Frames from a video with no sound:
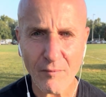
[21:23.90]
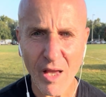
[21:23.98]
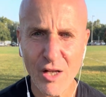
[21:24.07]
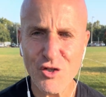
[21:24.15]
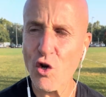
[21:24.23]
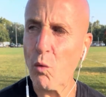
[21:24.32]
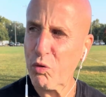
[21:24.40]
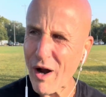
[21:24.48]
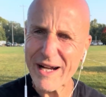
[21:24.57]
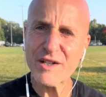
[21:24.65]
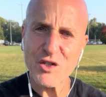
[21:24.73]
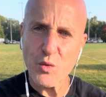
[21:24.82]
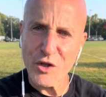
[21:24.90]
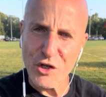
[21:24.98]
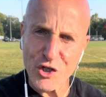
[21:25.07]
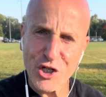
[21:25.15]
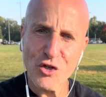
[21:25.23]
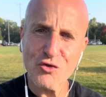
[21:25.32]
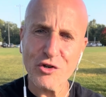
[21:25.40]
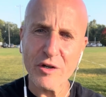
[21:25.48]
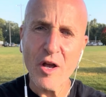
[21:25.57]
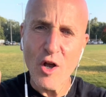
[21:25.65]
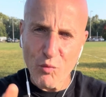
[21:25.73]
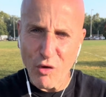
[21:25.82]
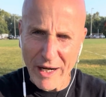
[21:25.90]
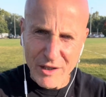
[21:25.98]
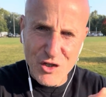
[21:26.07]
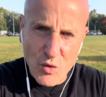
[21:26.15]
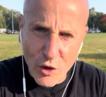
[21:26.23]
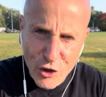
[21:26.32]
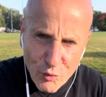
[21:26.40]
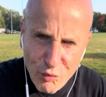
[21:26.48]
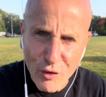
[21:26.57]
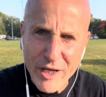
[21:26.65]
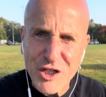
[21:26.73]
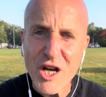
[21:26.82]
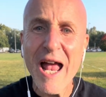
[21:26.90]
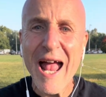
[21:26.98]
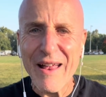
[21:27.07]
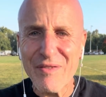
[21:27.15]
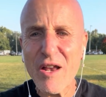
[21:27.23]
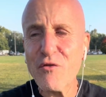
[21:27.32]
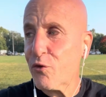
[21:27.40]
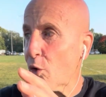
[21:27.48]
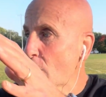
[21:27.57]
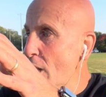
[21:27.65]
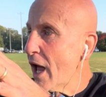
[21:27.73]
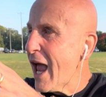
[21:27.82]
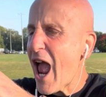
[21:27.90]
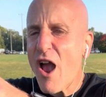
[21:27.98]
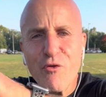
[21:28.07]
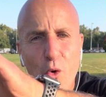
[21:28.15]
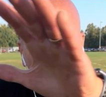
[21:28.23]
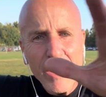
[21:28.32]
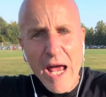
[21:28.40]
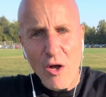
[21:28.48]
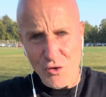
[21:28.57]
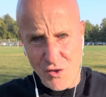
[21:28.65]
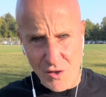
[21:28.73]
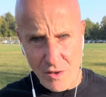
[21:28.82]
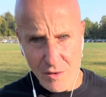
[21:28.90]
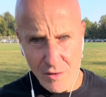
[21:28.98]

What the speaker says: And so practice with your children. Practice what you preach. And then for everyone else,